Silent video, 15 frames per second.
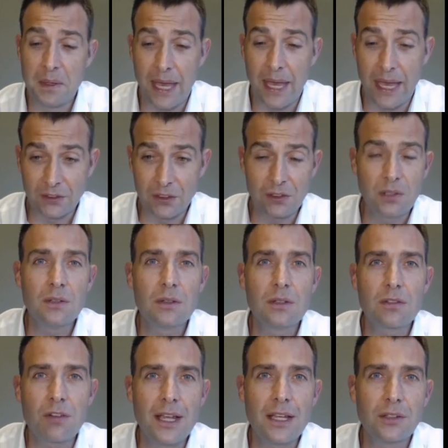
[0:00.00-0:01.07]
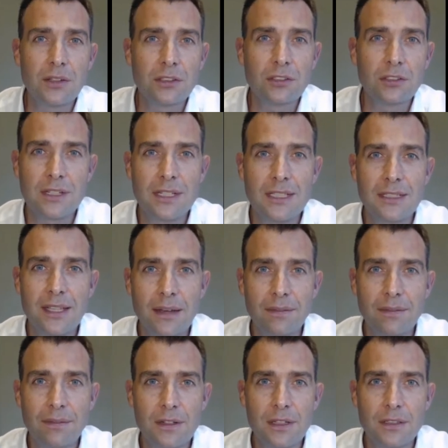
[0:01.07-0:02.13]
execute the trade on the screens they have
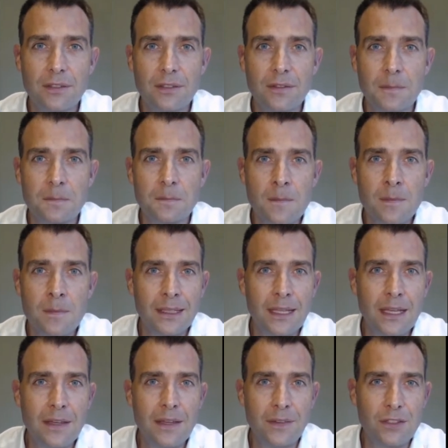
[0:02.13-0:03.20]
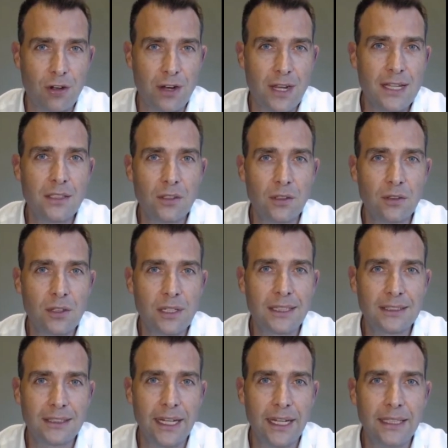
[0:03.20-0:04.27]
in front of them if it traded on an
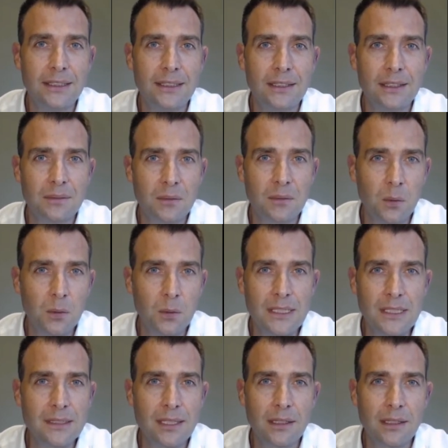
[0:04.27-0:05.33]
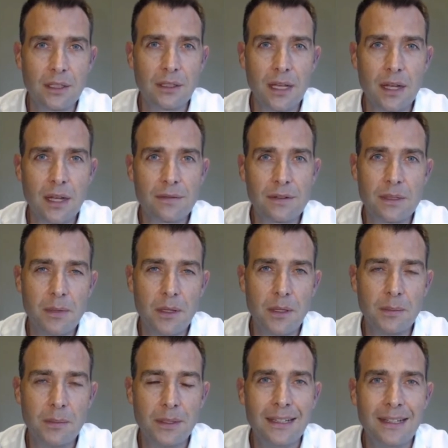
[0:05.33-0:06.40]
exchange. All details I'll cover in a moment.